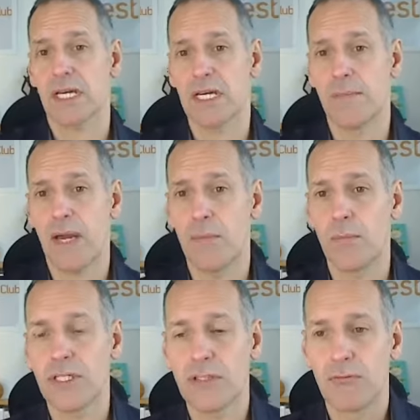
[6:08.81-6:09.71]
and
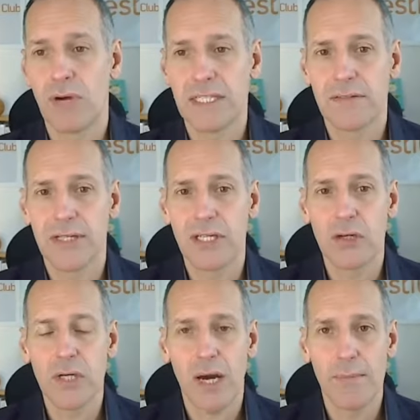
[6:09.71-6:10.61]
we're still relatively
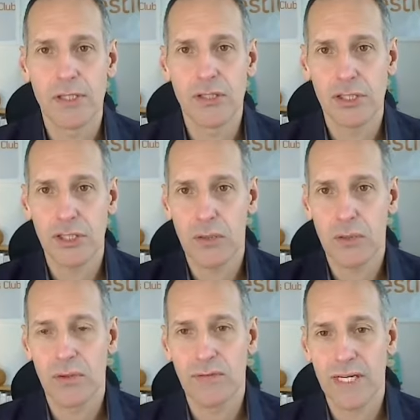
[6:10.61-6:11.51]
newcomers
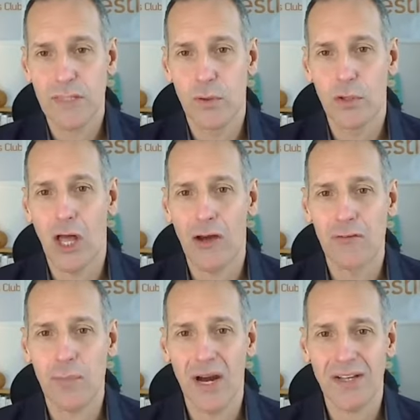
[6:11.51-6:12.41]
to the Facebook
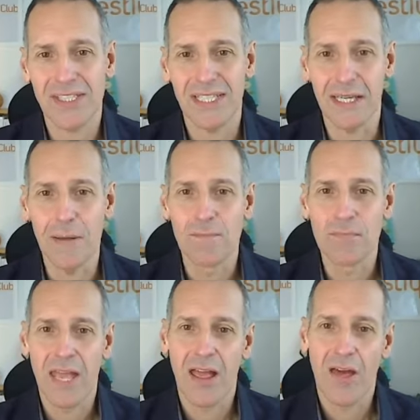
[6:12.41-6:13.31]
Live party.
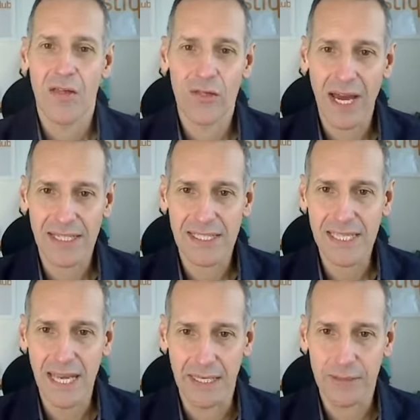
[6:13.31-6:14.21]
That
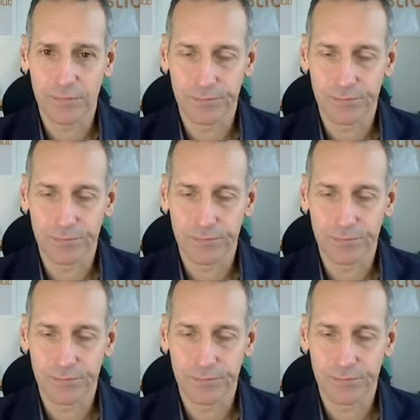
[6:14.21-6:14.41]
said,